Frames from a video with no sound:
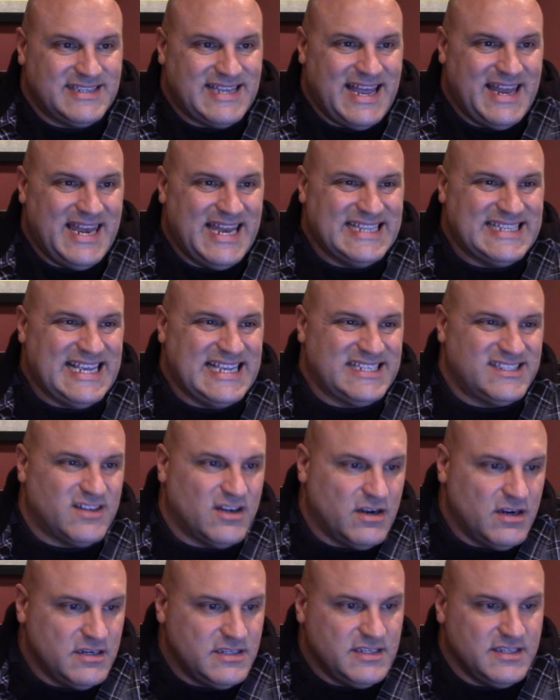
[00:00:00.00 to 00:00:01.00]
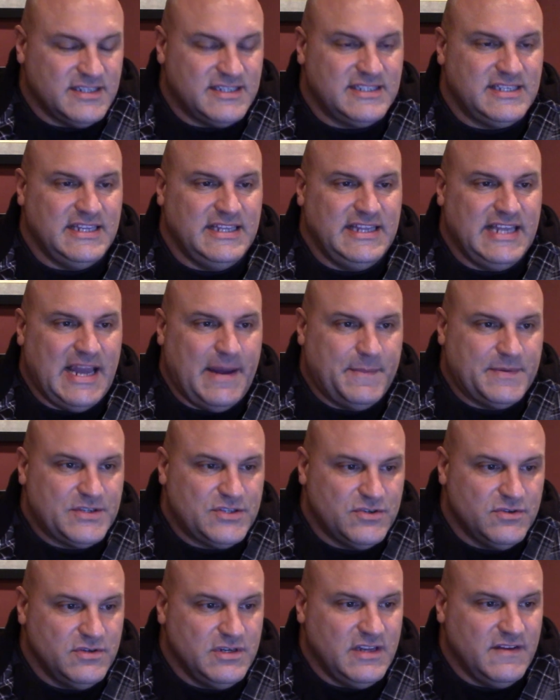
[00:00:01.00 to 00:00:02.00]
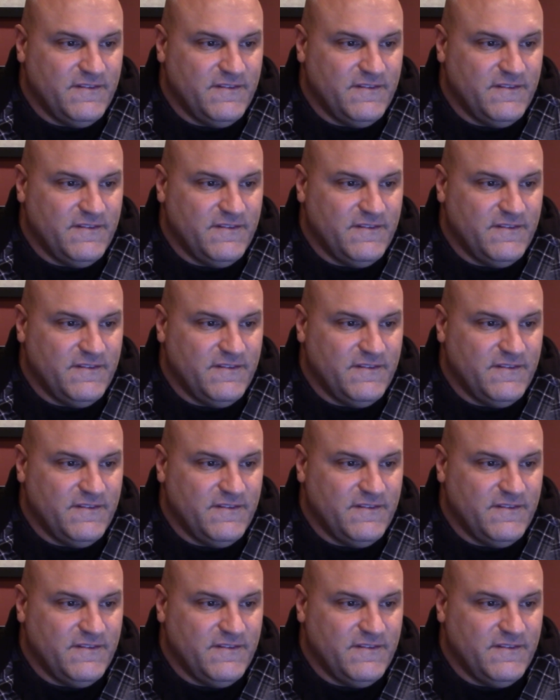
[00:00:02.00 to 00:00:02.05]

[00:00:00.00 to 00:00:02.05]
And as I started to see the opportunity